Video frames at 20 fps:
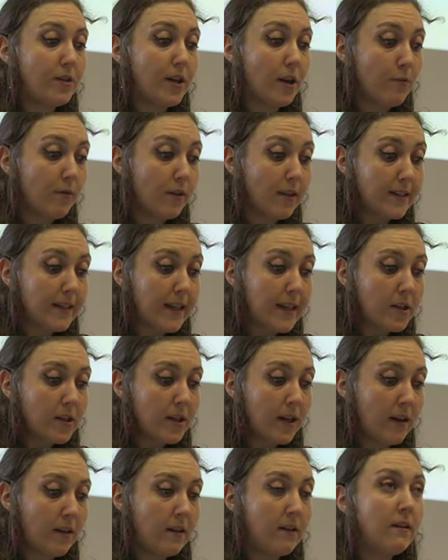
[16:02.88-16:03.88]

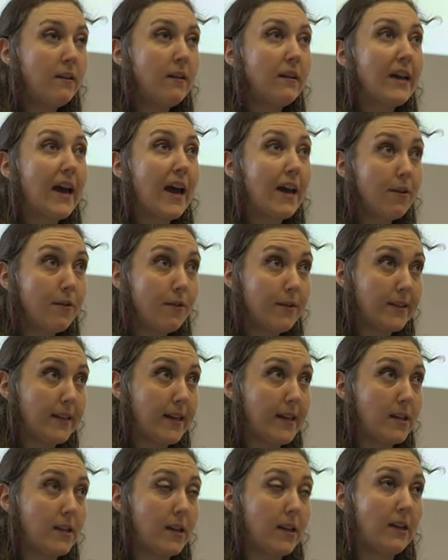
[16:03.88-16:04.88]
generalization,
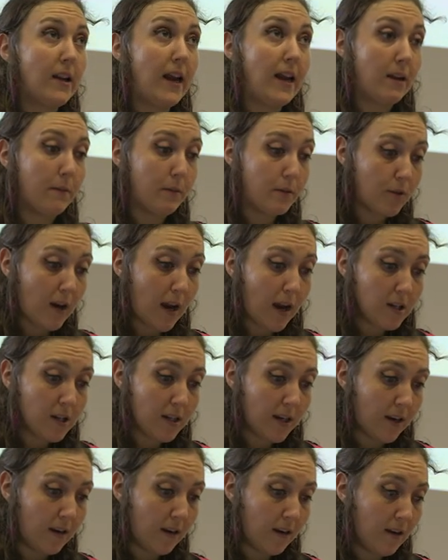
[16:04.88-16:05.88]
categorization, and
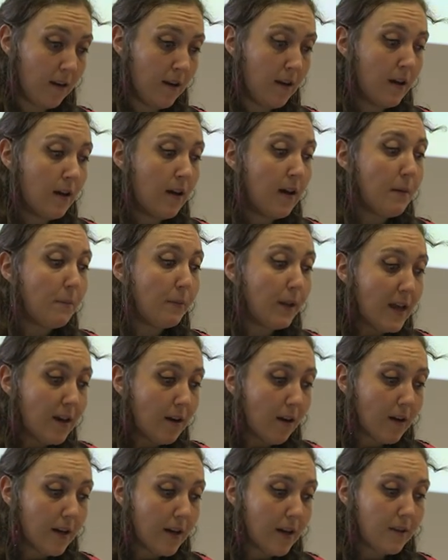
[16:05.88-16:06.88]
abstraction,
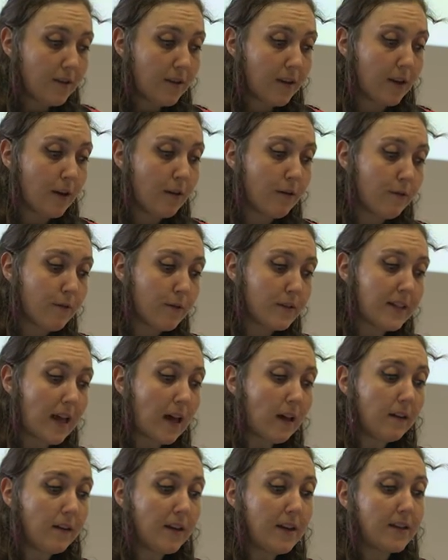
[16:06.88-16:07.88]
Blake argued that
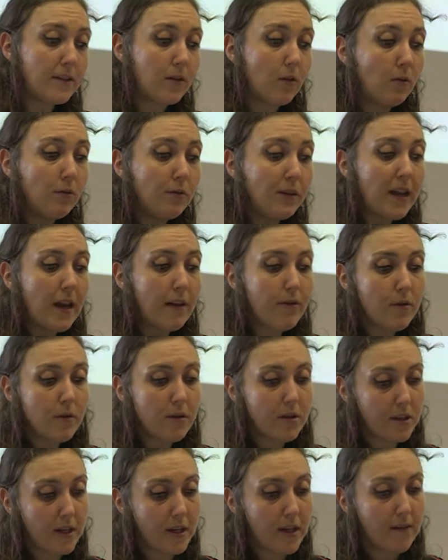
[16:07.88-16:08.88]
universality is only ever
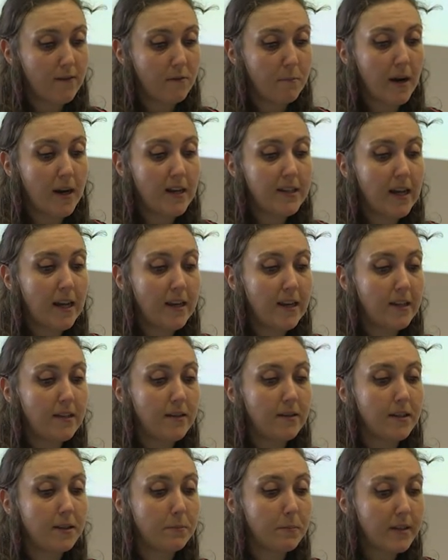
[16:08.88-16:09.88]
achieved by attending
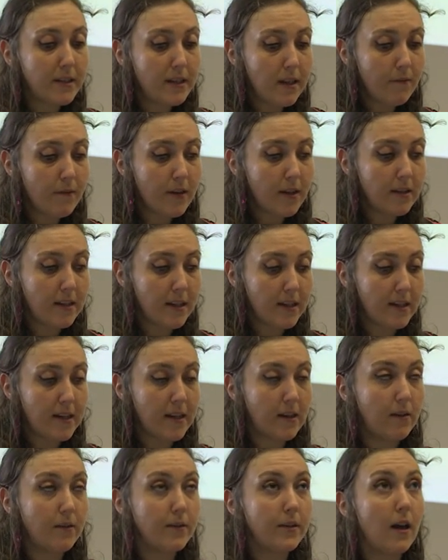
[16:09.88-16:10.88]
to the specific
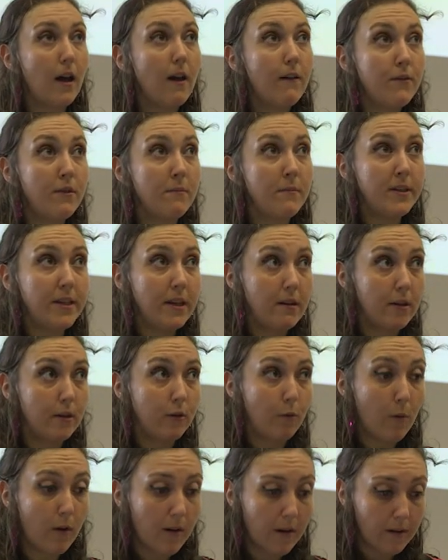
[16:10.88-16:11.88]
details of the
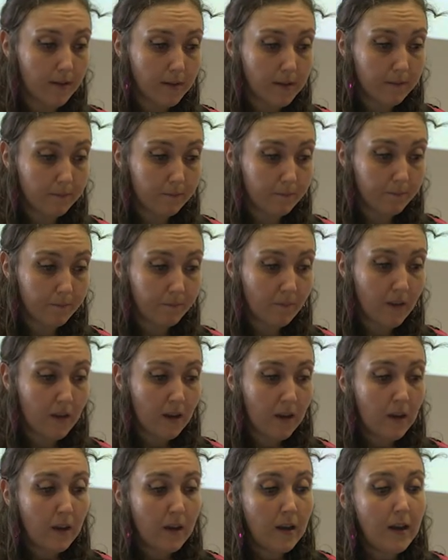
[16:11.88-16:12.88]
material world.
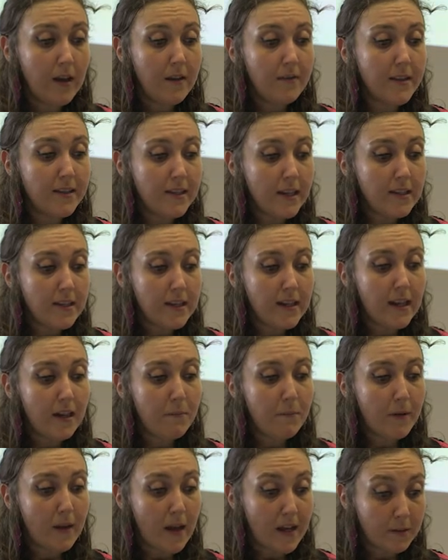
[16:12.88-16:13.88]
This idea
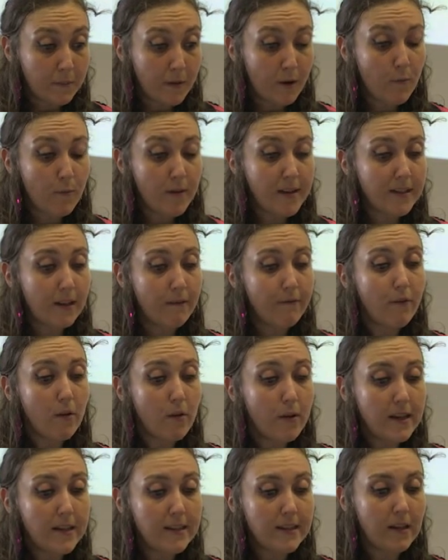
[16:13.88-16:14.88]
has been a recent
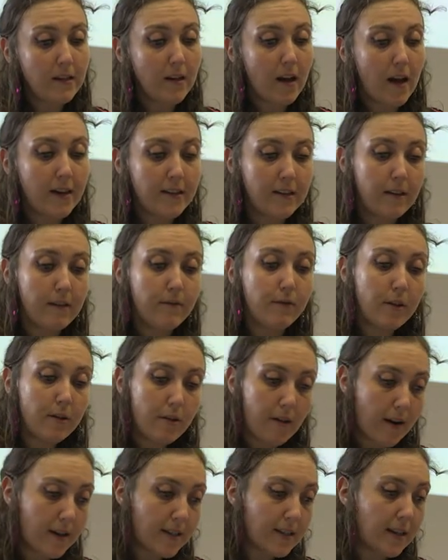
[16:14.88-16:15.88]
focus in cognitive
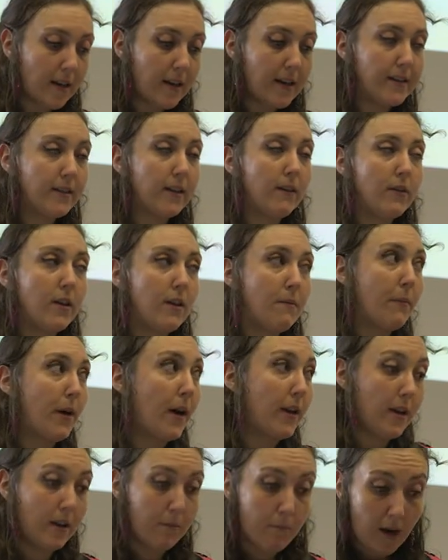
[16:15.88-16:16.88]
literary studies of the
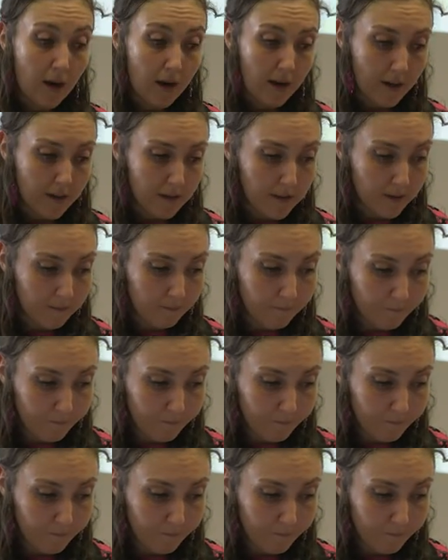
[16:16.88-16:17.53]
embodied mind.